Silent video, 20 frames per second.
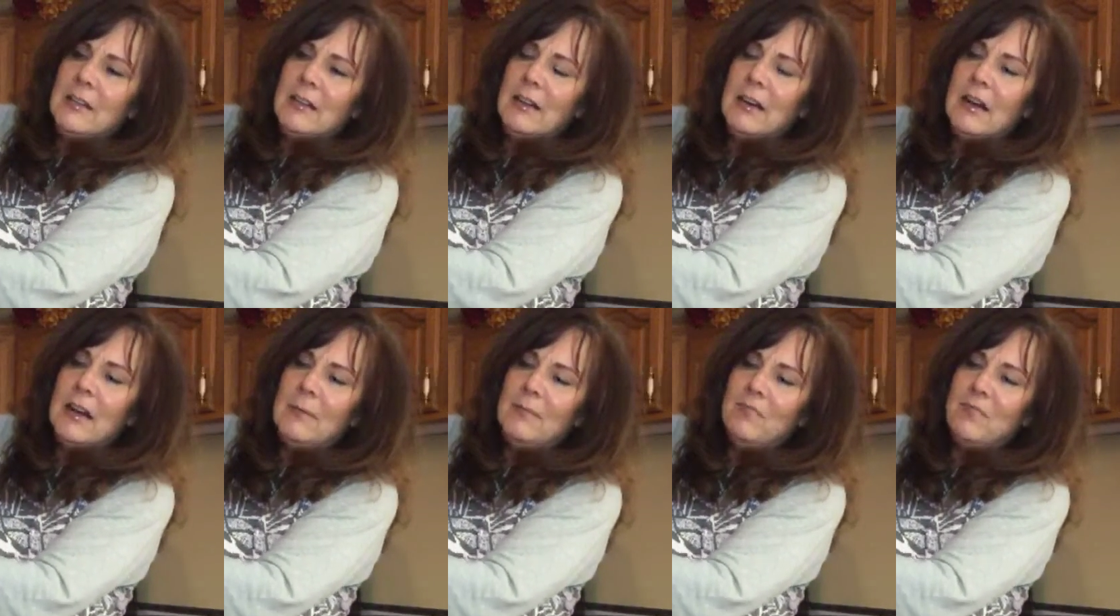
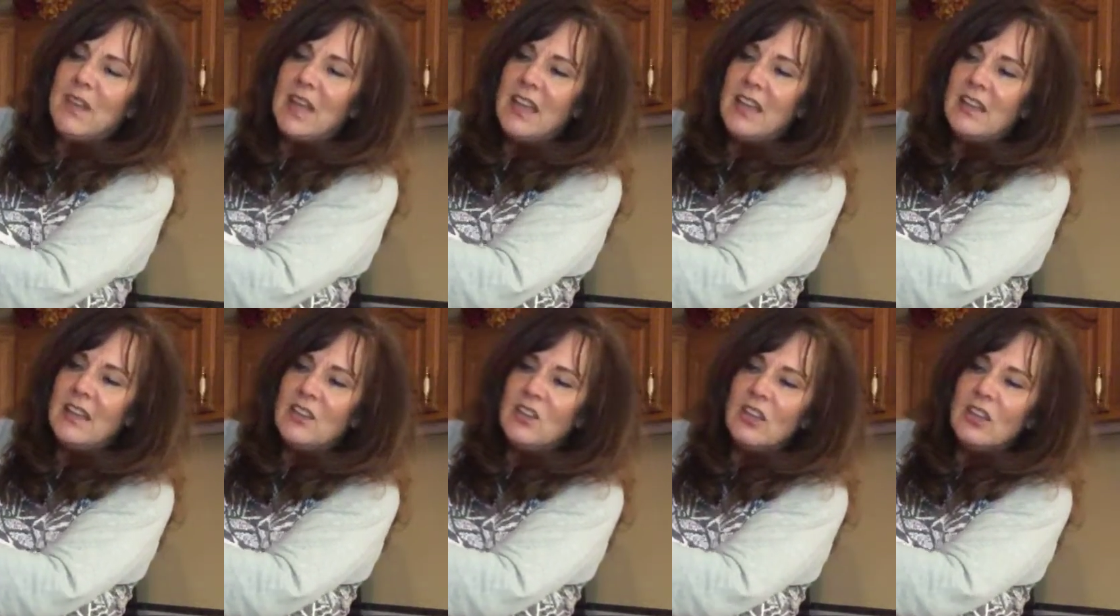
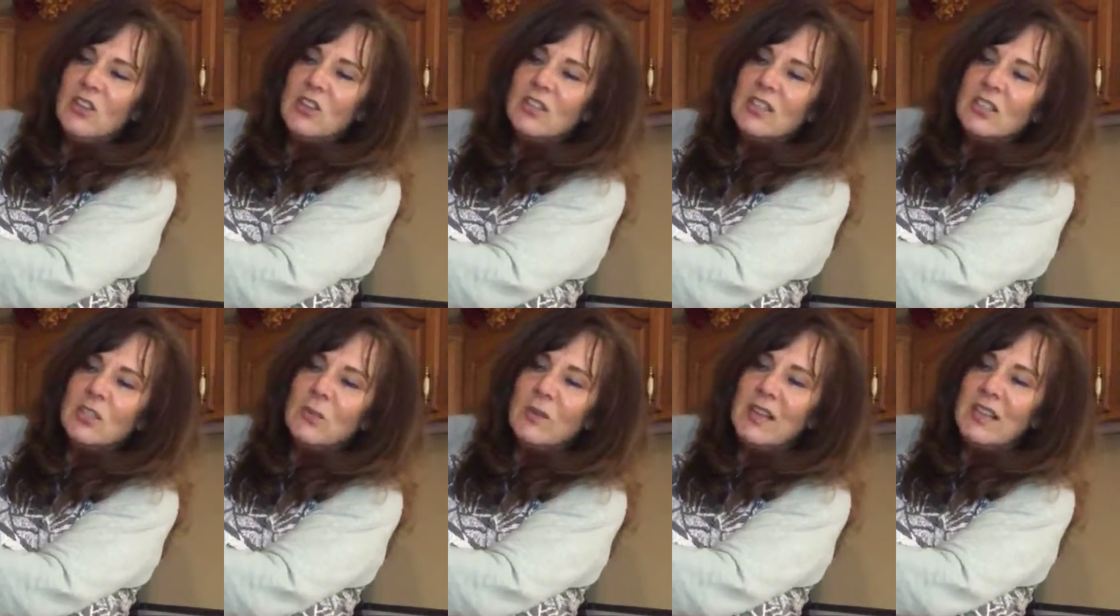And you
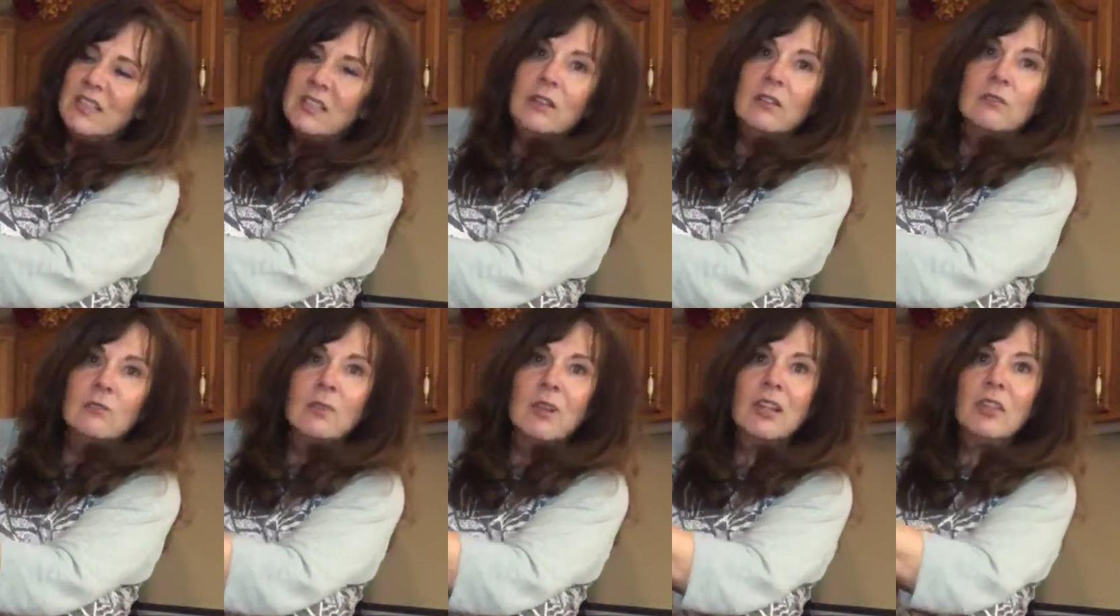just squeeze
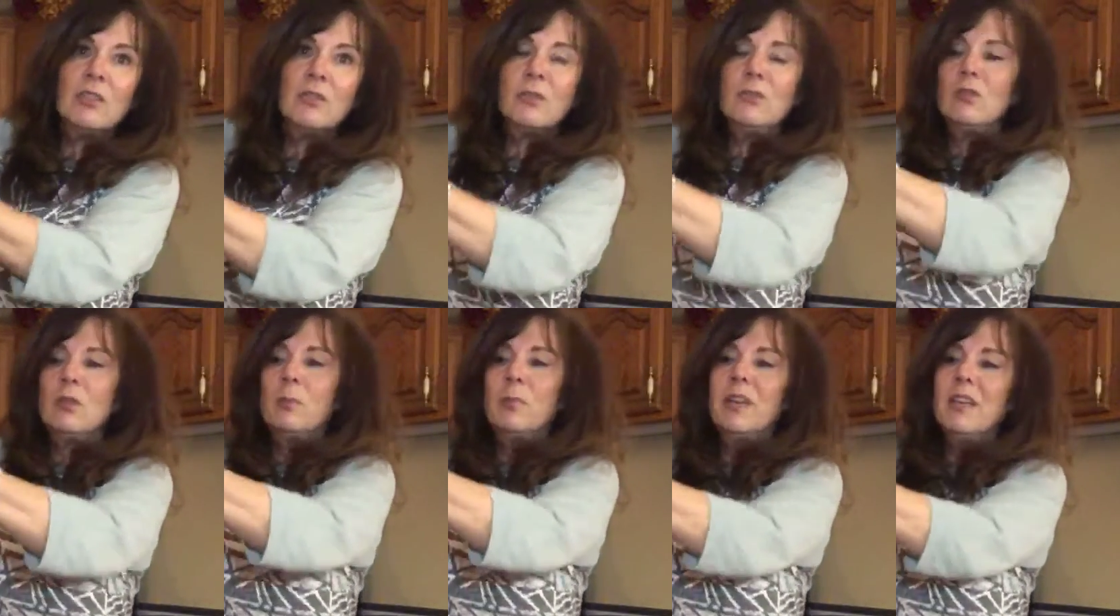it right
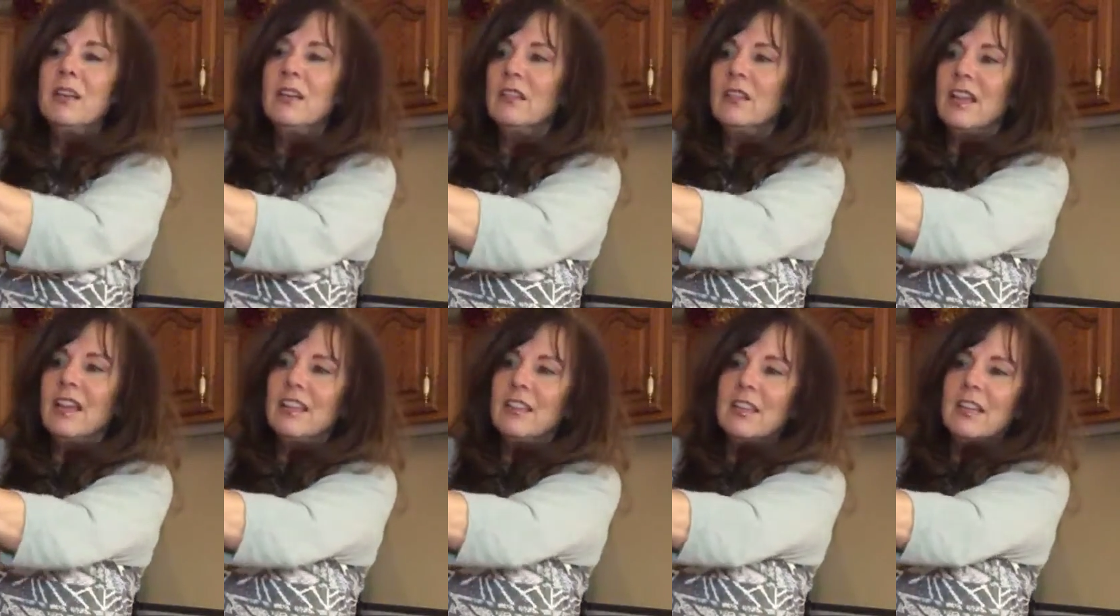through the peel
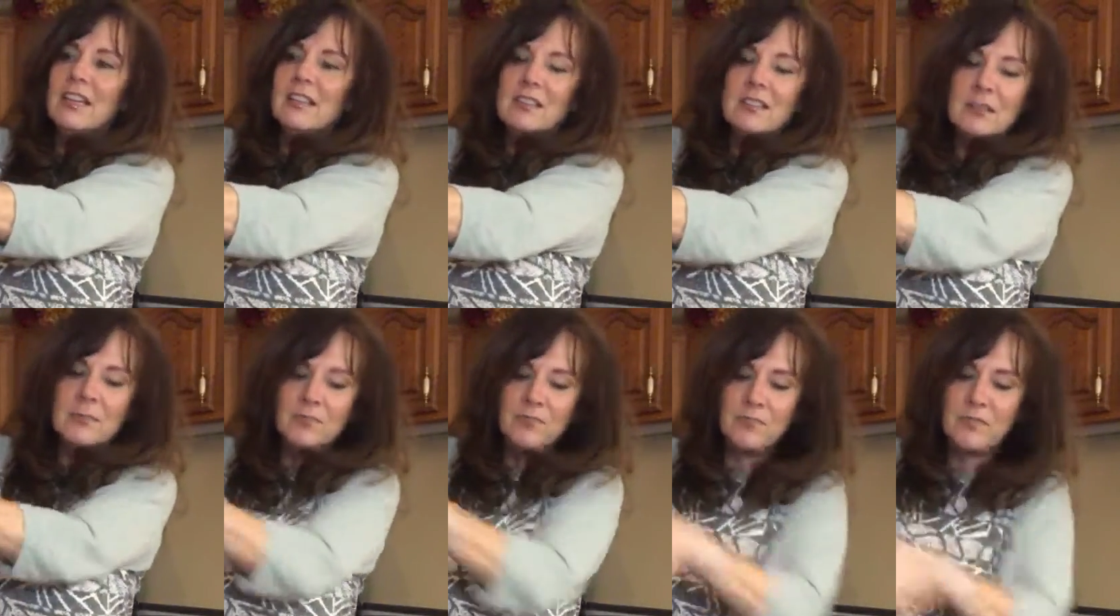like
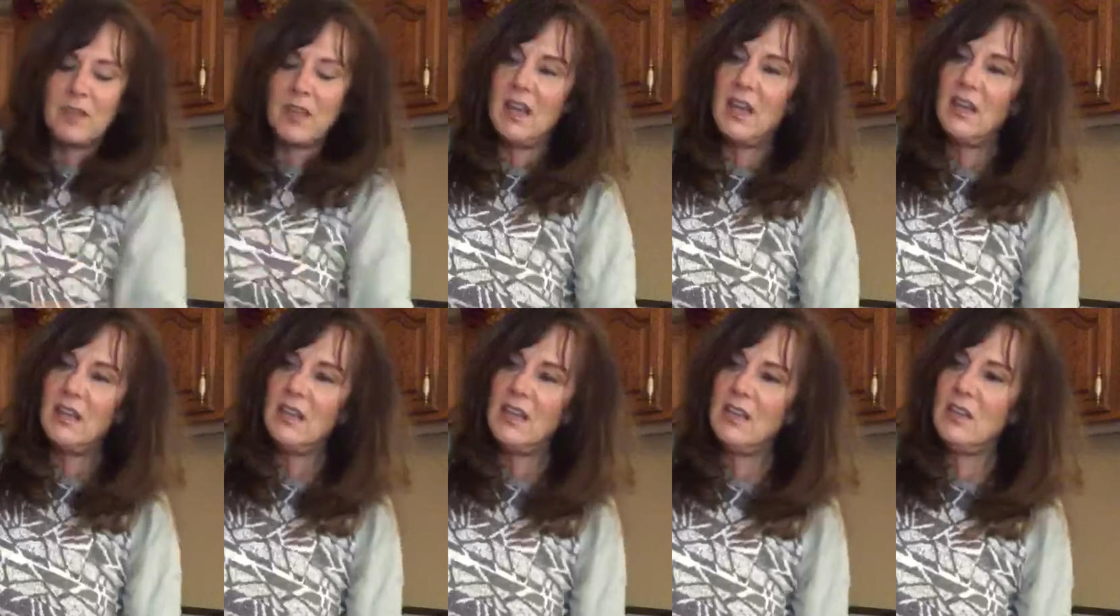this,
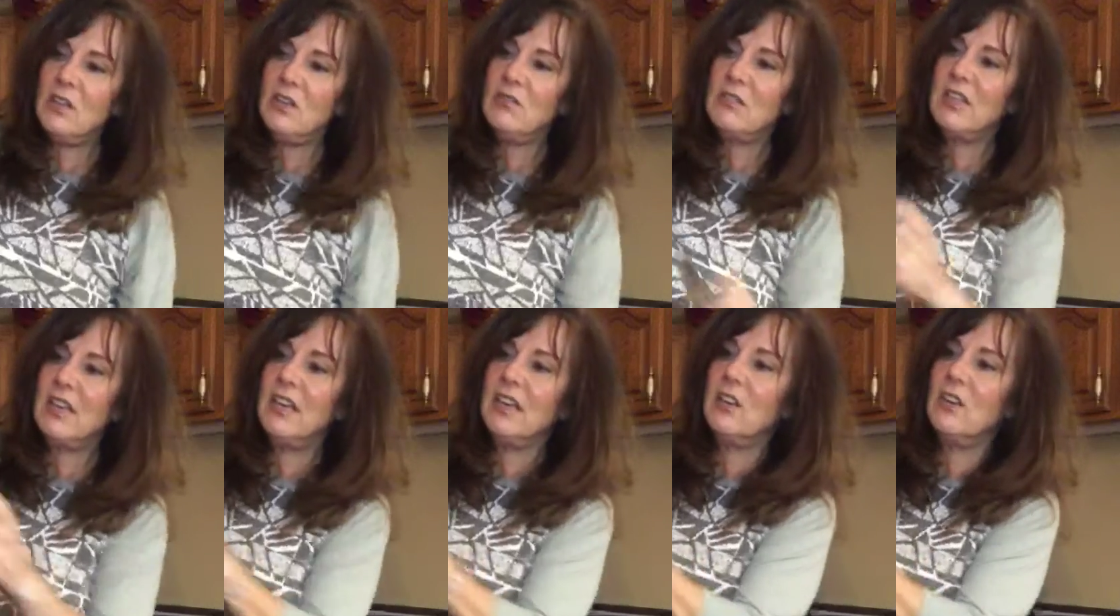and then you
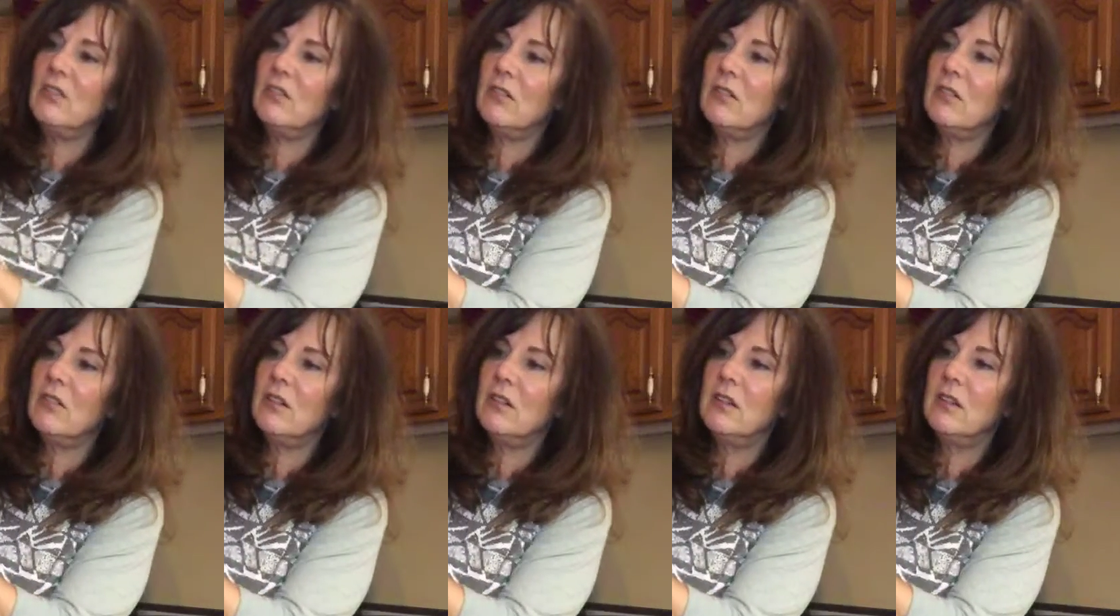take
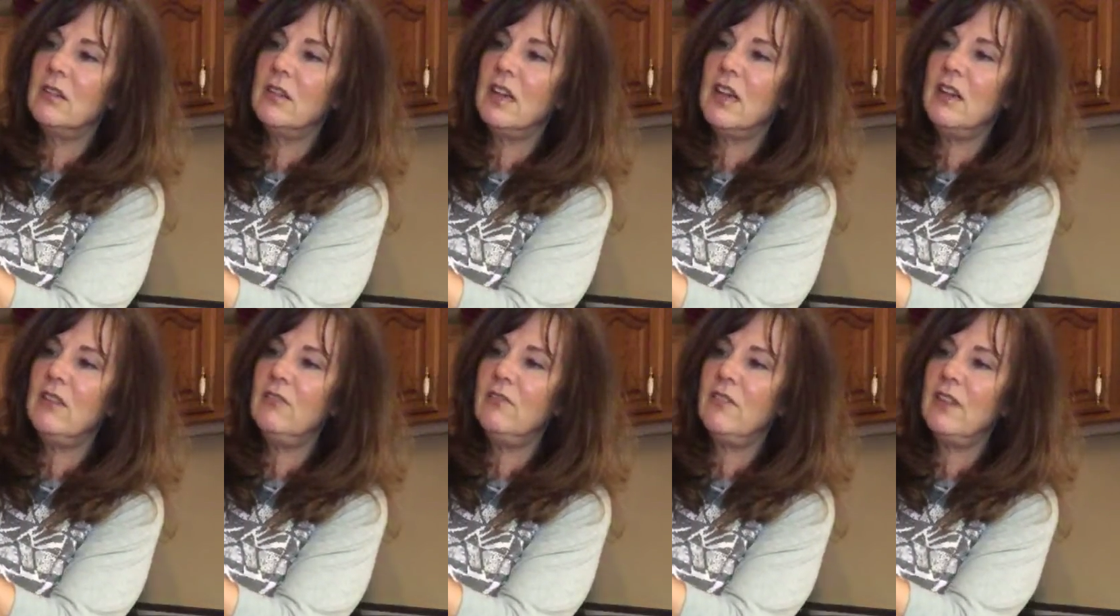your
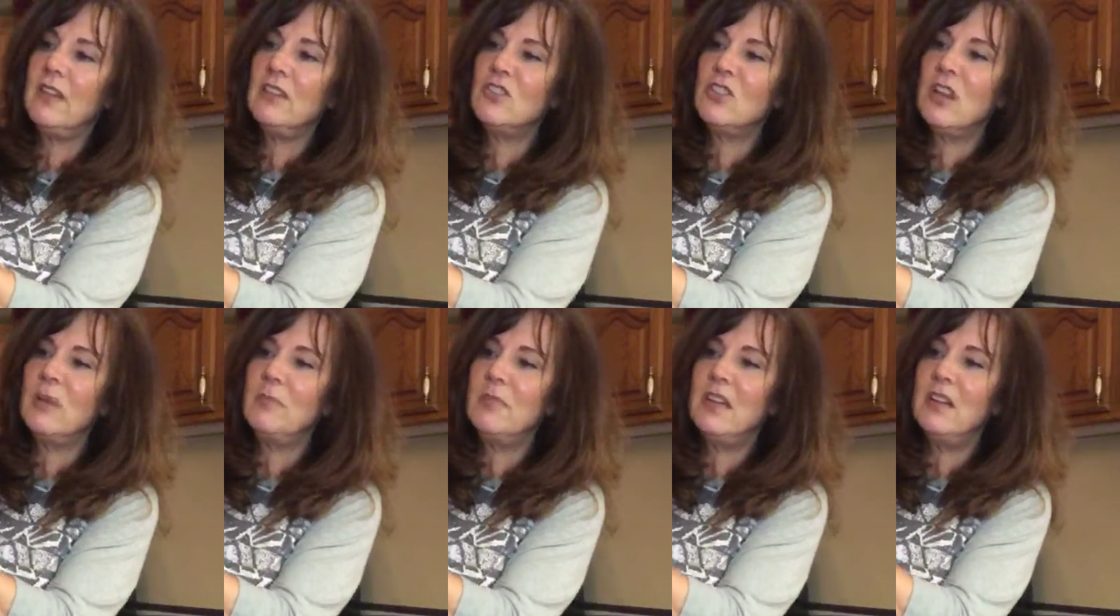knife and
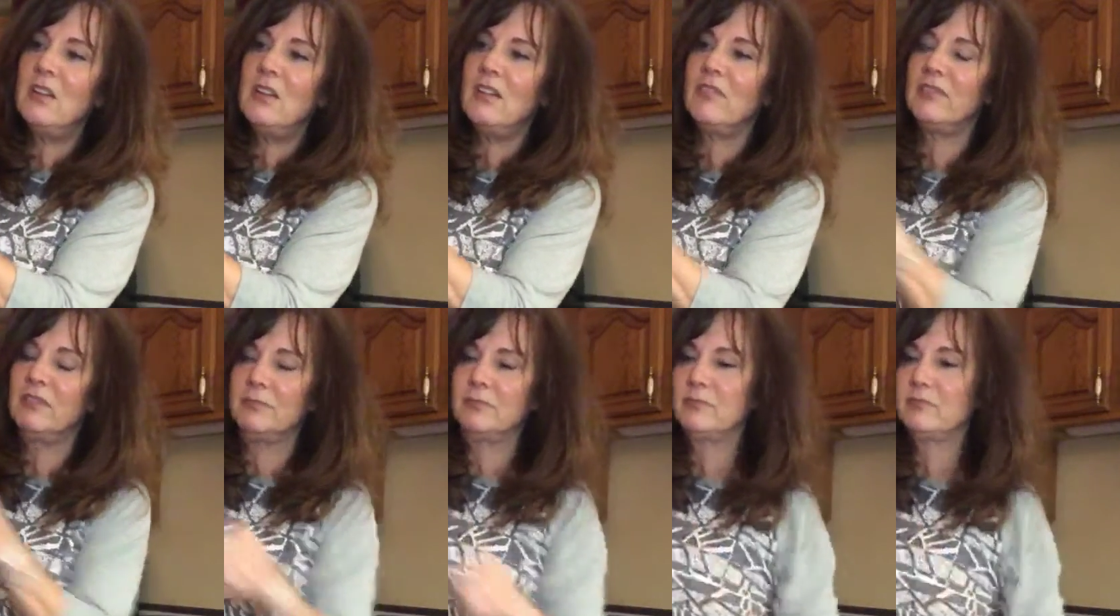chop that off.